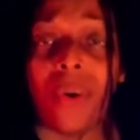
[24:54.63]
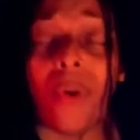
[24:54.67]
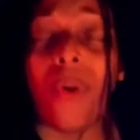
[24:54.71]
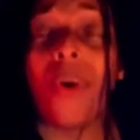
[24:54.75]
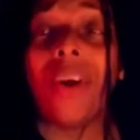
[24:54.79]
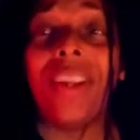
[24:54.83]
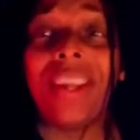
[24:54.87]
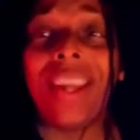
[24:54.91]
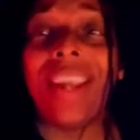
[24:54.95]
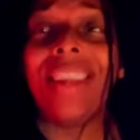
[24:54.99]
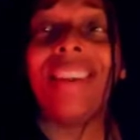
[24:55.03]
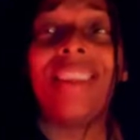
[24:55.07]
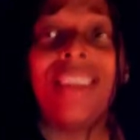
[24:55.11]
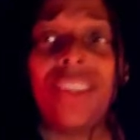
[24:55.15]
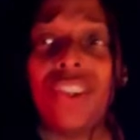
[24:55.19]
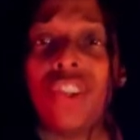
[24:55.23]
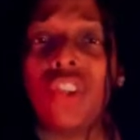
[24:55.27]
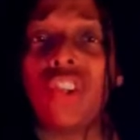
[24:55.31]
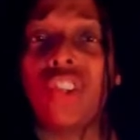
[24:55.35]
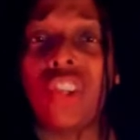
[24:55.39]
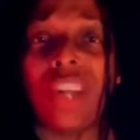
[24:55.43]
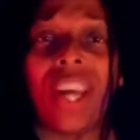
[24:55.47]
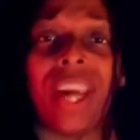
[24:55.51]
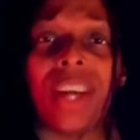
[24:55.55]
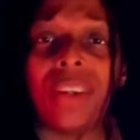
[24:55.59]
on this
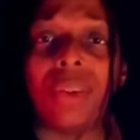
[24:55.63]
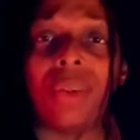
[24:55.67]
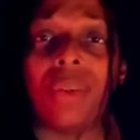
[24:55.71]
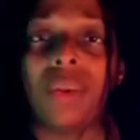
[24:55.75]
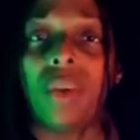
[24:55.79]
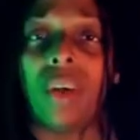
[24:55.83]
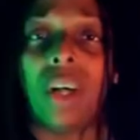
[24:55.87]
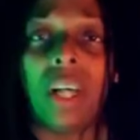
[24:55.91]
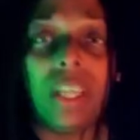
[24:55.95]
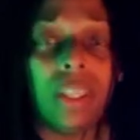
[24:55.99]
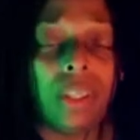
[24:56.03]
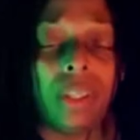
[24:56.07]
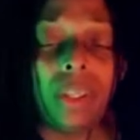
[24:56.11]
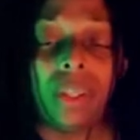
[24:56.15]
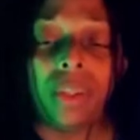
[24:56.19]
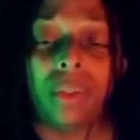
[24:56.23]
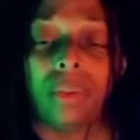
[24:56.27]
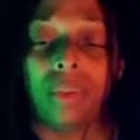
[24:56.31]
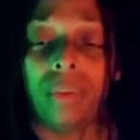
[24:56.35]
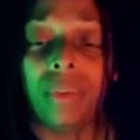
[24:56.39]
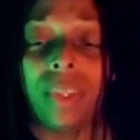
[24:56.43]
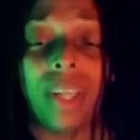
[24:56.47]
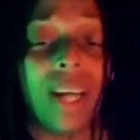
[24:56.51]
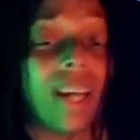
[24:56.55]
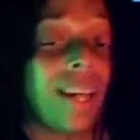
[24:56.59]
channel
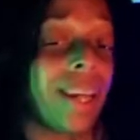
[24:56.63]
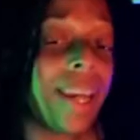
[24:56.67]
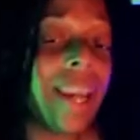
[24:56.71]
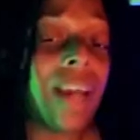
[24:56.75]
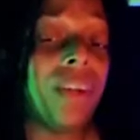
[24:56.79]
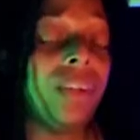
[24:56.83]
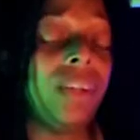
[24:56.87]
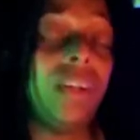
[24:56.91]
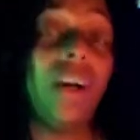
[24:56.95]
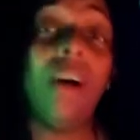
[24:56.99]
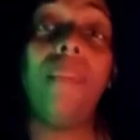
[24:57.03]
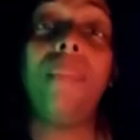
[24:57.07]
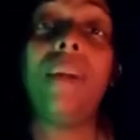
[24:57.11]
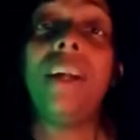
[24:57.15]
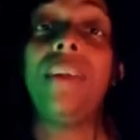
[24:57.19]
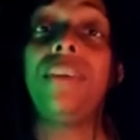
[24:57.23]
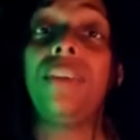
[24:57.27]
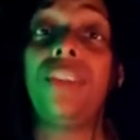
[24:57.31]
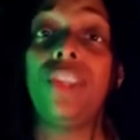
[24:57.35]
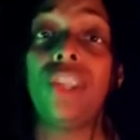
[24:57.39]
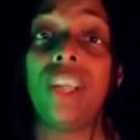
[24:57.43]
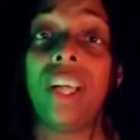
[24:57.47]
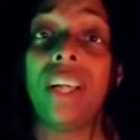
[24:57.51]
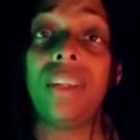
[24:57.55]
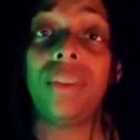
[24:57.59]
alone, not counting all my other
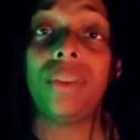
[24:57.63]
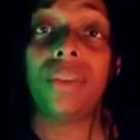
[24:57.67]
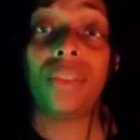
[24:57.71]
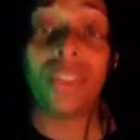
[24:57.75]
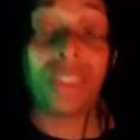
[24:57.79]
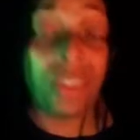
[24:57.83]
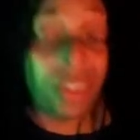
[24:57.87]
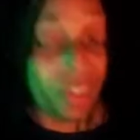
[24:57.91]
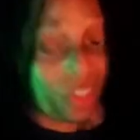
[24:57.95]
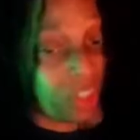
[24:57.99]
channels,